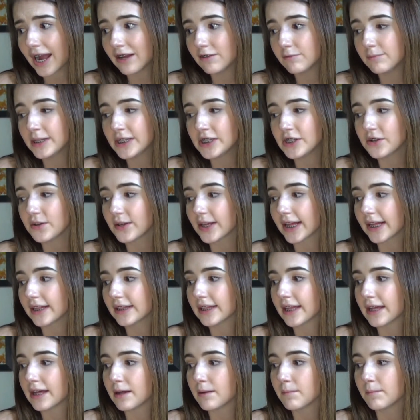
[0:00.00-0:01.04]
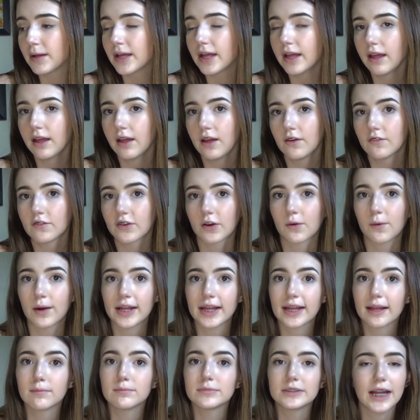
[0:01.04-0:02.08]
been using them for quite
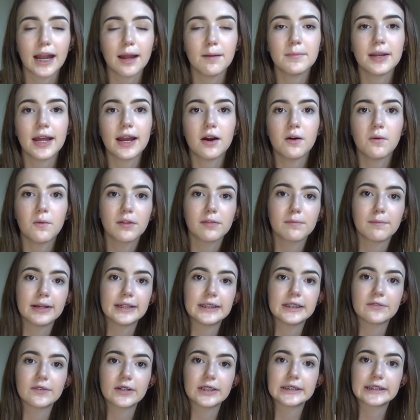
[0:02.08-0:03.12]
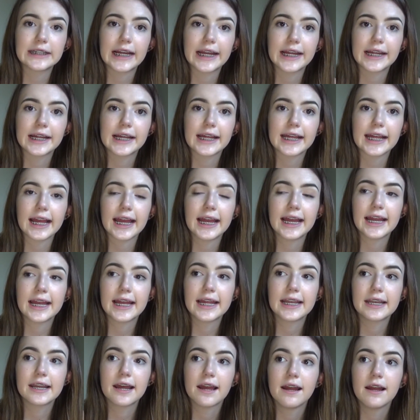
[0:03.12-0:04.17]
some time now with my different tanks,
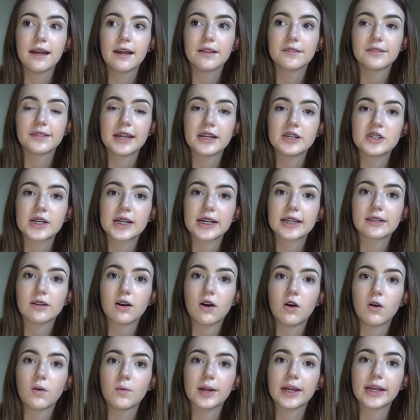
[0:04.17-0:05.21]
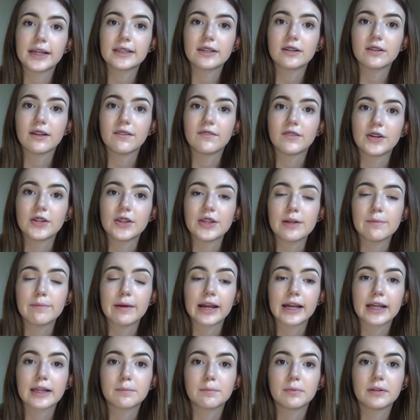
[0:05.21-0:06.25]
and they just always deliver the
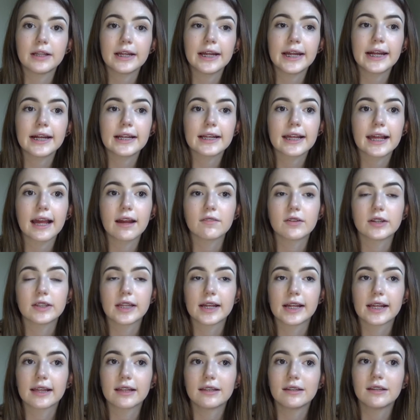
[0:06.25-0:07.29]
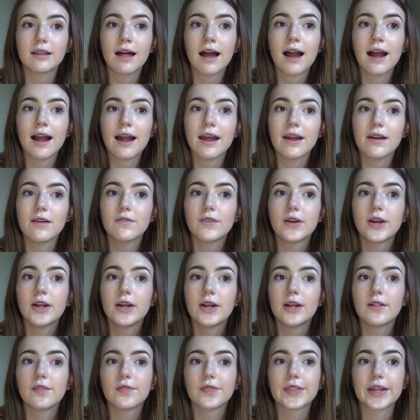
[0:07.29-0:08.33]
best plants. Everything's alive.
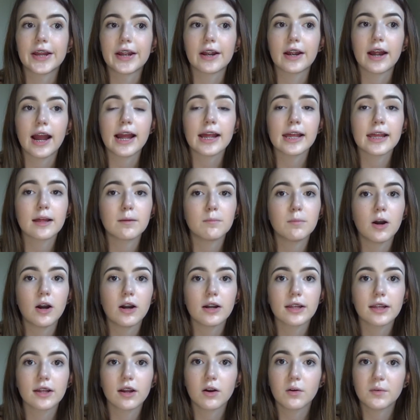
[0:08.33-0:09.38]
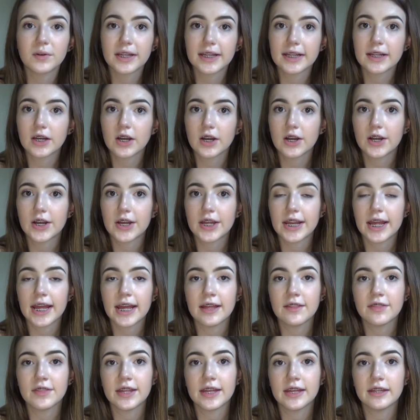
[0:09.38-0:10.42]
Their isopods are always good,
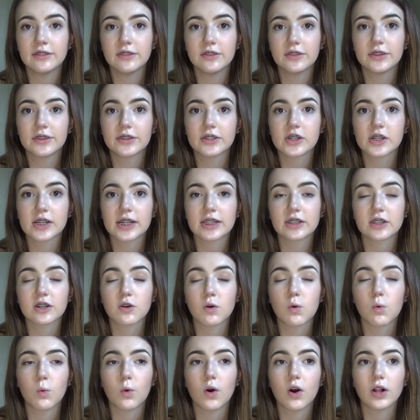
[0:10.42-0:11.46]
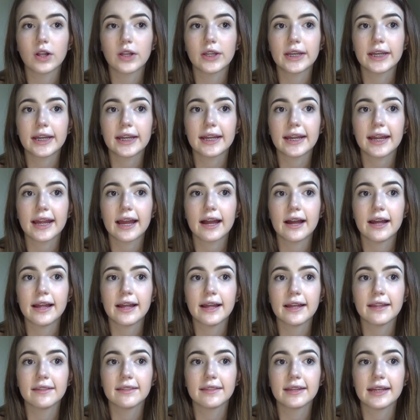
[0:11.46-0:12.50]
and then just the quality
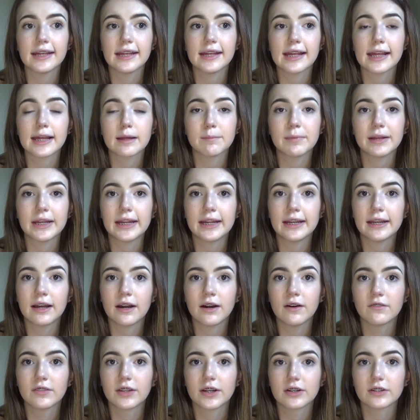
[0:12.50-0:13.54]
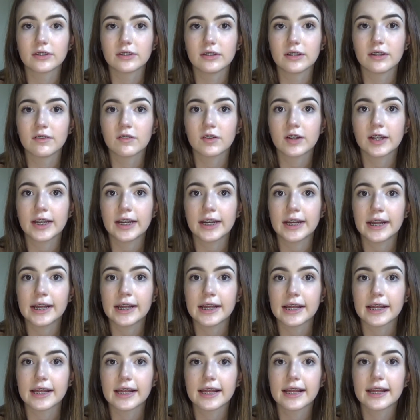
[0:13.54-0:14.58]
and the speed of their delivery
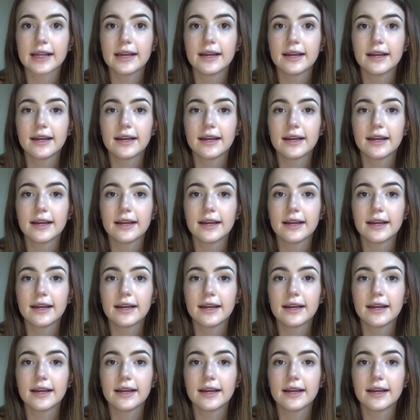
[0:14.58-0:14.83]
is